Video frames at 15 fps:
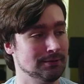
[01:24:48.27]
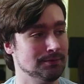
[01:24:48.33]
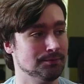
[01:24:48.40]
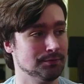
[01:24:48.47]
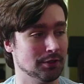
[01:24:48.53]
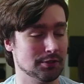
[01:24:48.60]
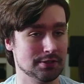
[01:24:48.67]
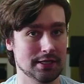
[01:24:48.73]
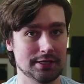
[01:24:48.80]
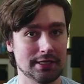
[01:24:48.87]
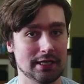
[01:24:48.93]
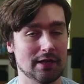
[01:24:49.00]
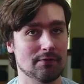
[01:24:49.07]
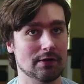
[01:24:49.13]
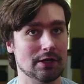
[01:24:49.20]
there's nothing
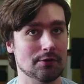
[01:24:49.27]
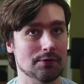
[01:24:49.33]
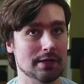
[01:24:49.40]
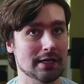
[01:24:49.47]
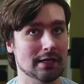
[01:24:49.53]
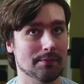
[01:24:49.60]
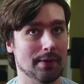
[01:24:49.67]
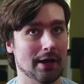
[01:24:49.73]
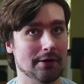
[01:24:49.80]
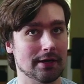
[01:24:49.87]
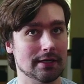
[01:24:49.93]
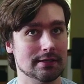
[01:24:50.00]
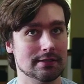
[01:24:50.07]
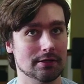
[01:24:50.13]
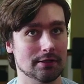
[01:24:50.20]
even unique about
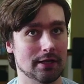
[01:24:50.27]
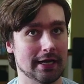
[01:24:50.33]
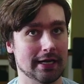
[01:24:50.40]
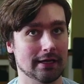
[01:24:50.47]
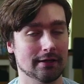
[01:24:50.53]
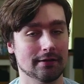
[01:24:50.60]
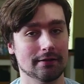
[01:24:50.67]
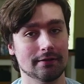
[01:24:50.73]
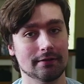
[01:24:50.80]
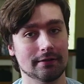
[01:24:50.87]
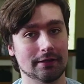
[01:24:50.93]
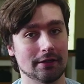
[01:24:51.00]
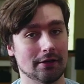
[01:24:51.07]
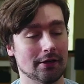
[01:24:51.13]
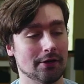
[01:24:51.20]
it to like,
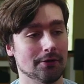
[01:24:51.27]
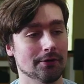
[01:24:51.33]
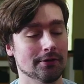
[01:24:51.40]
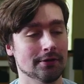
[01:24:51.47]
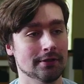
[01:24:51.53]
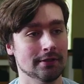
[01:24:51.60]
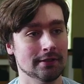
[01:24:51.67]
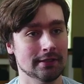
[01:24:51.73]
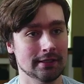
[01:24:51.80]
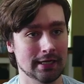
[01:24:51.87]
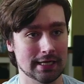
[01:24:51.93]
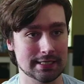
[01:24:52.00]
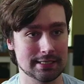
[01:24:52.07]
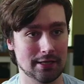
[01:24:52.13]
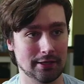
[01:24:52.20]
you know.
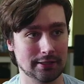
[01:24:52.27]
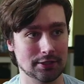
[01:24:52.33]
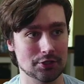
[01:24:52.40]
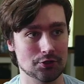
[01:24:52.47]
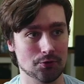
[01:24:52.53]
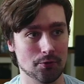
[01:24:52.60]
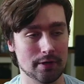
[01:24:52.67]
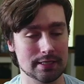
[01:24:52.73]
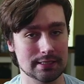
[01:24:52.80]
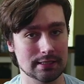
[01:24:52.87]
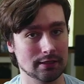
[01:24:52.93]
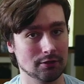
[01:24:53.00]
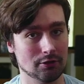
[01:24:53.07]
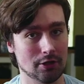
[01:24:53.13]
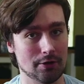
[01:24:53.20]
It's not like the droids and the
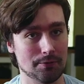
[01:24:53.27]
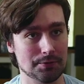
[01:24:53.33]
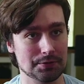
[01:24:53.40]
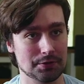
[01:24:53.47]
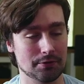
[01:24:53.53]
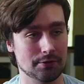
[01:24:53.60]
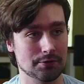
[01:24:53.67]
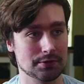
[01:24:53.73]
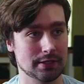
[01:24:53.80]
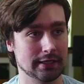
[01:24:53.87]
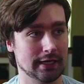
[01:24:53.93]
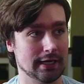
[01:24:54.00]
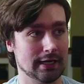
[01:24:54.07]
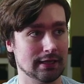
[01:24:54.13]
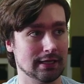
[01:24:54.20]
clones or there's like
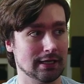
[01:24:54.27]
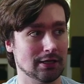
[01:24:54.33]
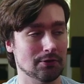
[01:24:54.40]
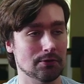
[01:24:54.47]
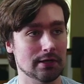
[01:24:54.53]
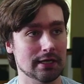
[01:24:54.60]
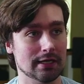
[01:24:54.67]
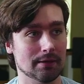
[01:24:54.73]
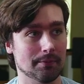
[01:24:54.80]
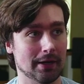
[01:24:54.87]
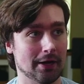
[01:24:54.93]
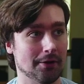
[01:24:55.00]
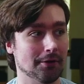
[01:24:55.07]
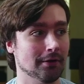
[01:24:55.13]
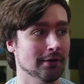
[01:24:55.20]
anything unique
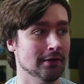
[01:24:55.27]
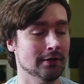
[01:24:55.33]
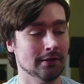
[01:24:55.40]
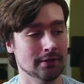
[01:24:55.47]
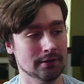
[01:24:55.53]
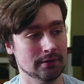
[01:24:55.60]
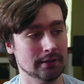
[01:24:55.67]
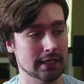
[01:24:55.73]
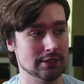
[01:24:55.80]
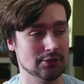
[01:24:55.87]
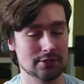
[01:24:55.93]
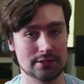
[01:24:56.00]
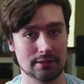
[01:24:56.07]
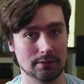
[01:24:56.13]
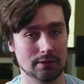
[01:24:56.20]
about it's
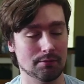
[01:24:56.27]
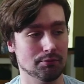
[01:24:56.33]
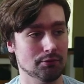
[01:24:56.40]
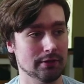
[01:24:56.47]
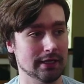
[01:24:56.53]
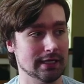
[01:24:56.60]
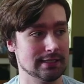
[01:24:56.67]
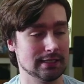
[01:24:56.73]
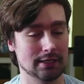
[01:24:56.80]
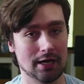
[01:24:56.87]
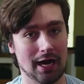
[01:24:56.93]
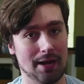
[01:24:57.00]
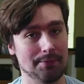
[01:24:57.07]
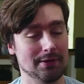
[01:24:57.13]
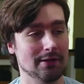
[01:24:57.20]
just a complete. It's a
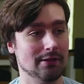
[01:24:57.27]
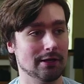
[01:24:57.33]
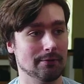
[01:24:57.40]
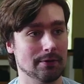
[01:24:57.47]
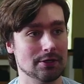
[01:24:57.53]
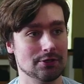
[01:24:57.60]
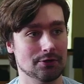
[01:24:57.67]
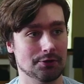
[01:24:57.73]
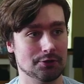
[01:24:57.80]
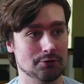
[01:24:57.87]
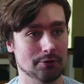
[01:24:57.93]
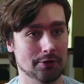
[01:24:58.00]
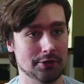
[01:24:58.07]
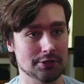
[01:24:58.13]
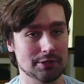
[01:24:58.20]
copy of the original
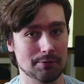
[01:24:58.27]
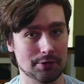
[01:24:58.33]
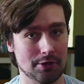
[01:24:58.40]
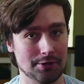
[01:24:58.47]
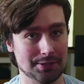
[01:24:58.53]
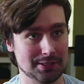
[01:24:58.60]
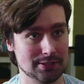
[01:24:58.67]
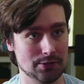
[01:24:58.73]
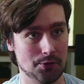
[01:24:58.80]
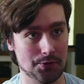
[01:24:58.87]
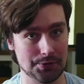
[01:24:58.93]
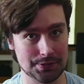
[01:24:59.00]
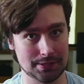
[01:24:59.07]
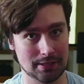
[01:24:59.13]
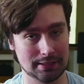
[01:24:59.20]
trilogy with all the soul
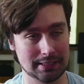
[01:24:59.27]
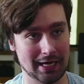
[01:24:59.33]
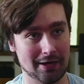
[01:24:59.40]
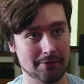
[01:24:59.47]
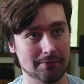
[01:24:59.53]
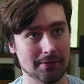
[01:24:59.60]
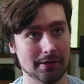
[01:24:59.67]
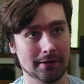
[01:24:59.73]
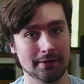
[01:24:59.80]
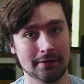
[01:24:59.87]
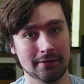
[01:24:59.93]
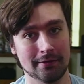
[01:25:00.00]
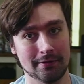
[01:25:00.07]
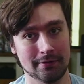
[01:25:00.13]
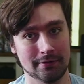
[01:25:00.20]
sucked out of it,
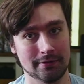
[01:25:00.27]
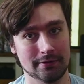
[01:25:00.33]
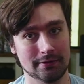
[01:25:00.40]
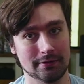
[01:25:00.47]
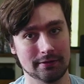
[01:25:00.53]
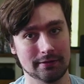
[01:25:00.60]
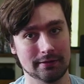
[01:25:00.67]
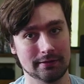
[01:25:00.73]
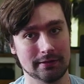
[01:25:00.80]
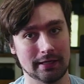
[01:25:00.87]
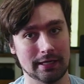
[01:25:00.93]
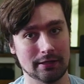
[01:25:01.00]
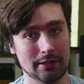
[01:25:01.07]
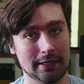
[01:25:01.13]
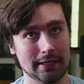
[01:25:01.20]

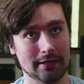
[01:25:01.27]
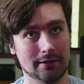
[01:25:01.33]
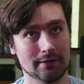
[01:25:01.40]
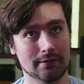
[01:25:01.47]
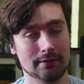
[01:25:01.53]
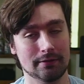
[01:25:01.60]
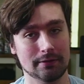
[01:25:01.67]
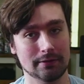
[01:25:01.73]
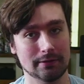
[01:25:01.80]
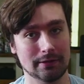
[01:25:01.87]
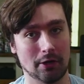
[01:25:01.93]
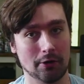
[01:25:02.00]
and like our